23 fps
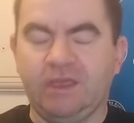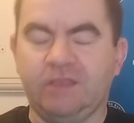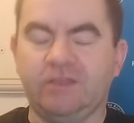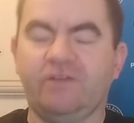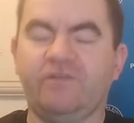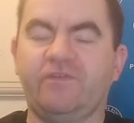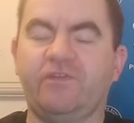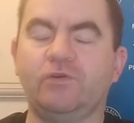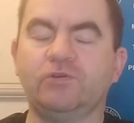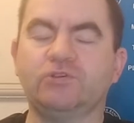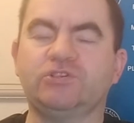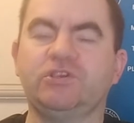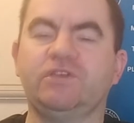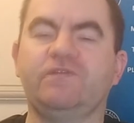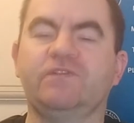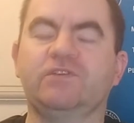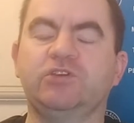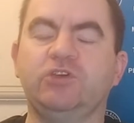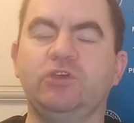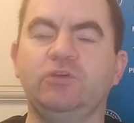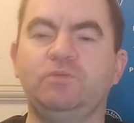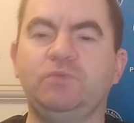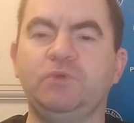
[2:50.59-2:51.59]
And
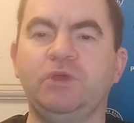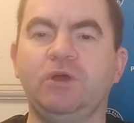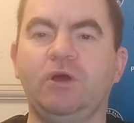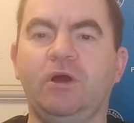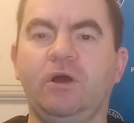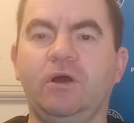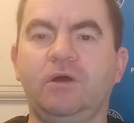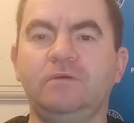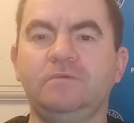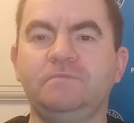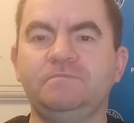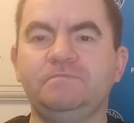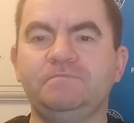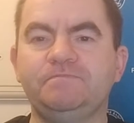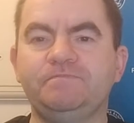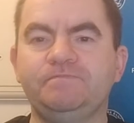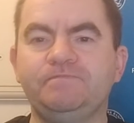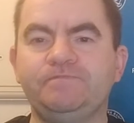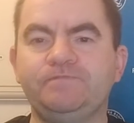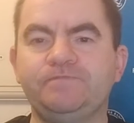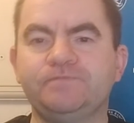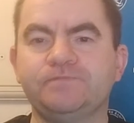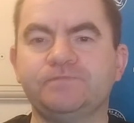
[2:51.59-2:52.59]
unfortunately for QPR,
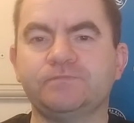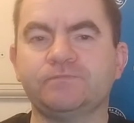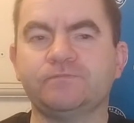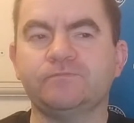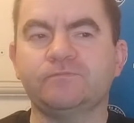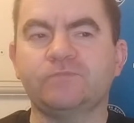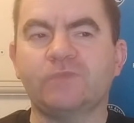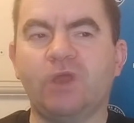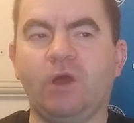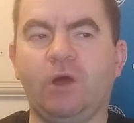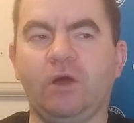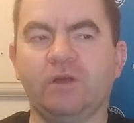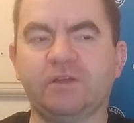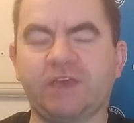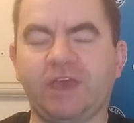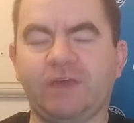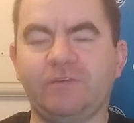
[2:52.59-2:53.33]
our